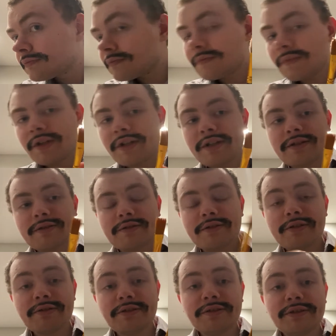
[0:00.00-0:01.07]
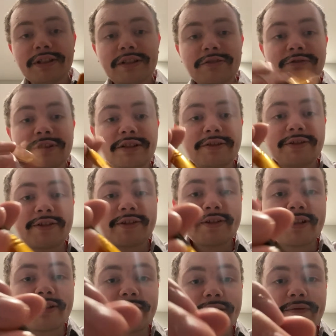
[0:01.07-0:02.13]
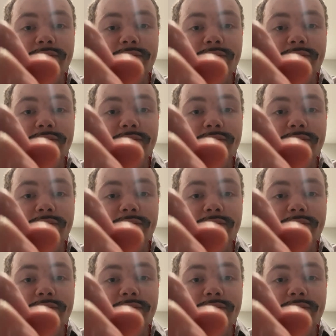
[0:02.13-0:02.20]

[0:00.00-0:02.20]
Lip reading: again, don't know how well this can even